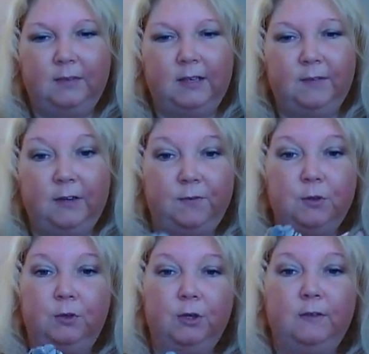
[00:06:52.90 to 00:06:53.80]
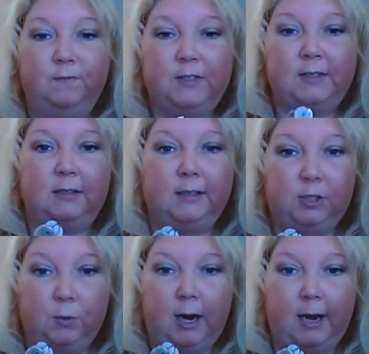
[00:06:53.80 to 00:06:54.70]
Even if you could physically
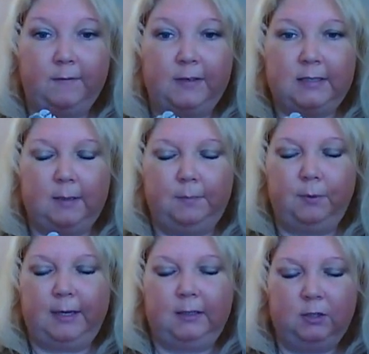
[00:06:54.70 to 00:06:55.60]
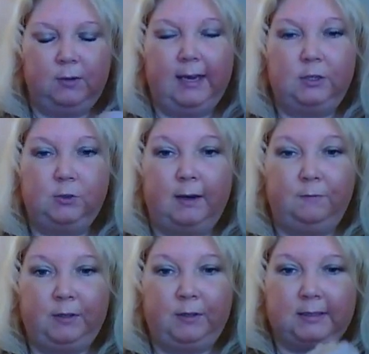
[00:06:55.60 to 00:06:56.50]
drive at some point, you can't
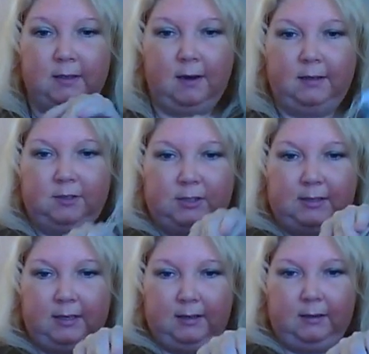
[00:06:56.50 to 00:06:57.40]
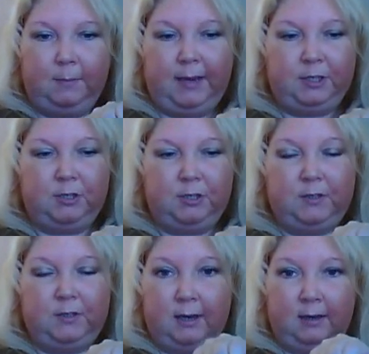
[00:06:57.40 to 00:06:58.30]
drive with this on. Just imagine if
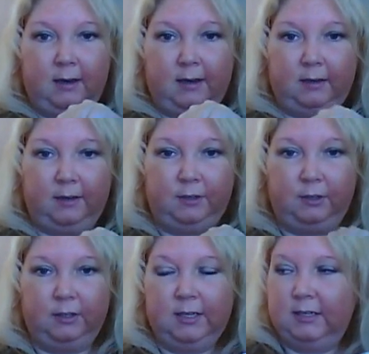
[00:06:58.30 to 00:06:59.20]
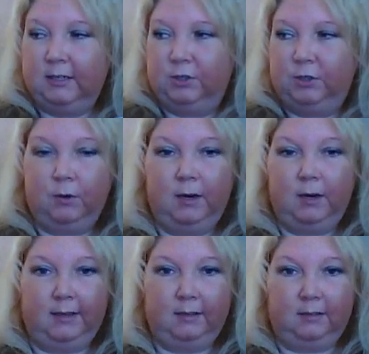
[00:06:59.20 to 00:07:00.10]
this got caught on your door
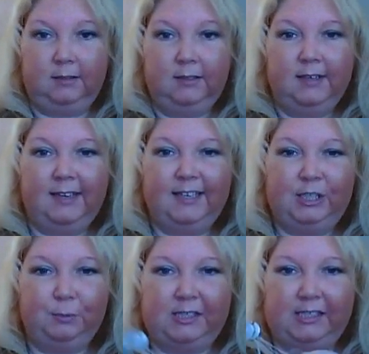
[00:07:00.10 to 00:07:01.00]
handle as you were